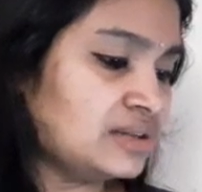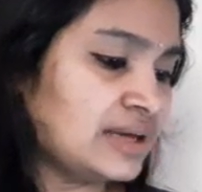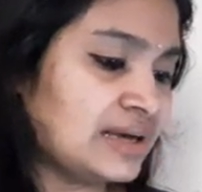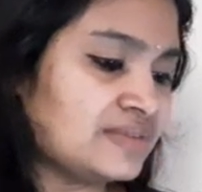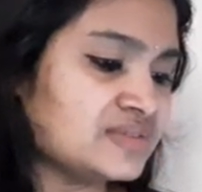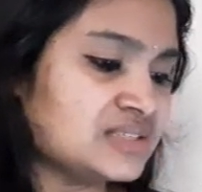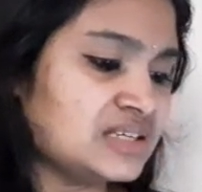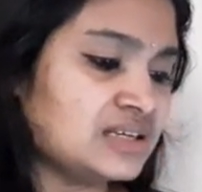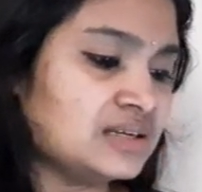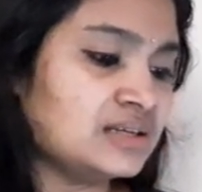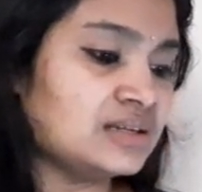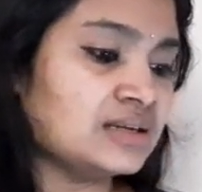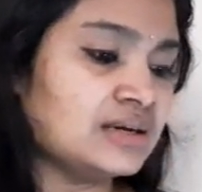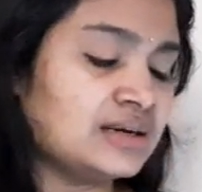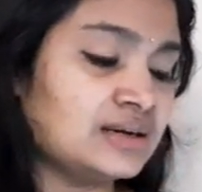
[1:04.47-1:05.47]
they have
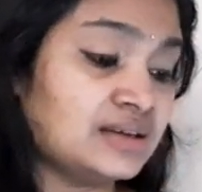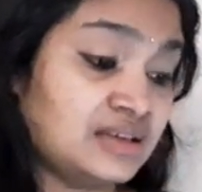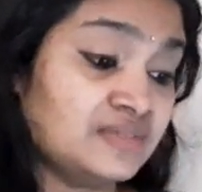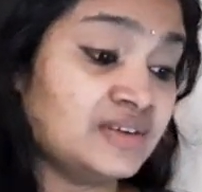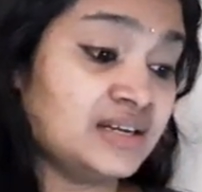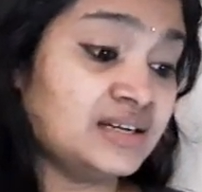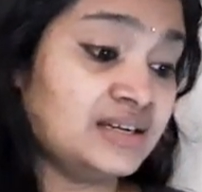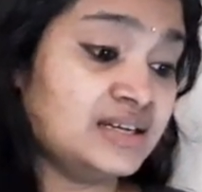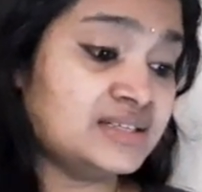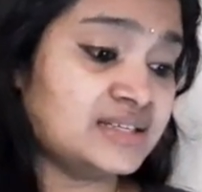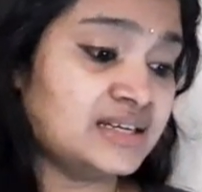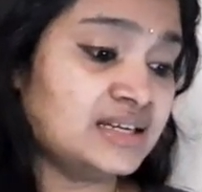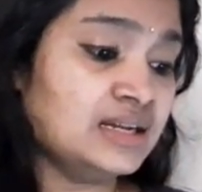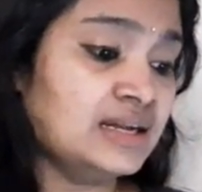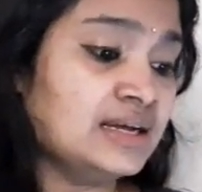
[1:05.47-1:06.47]
seen given in
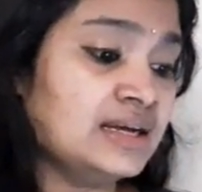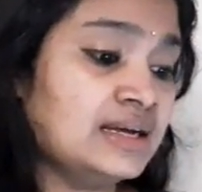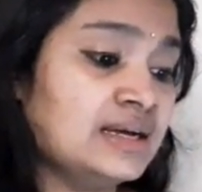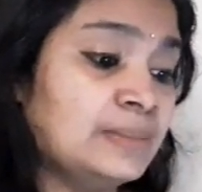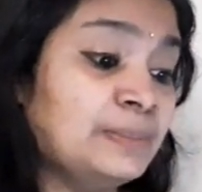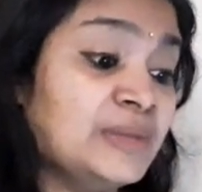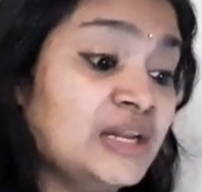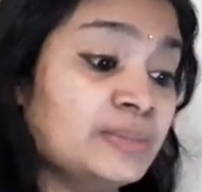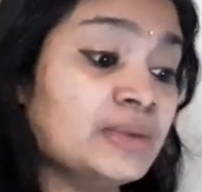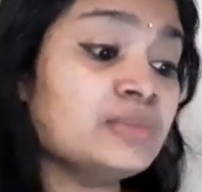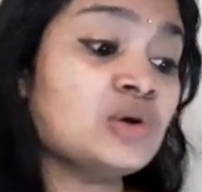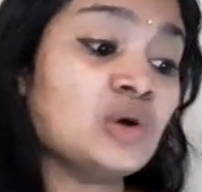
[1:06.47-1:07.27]
detail. Minimum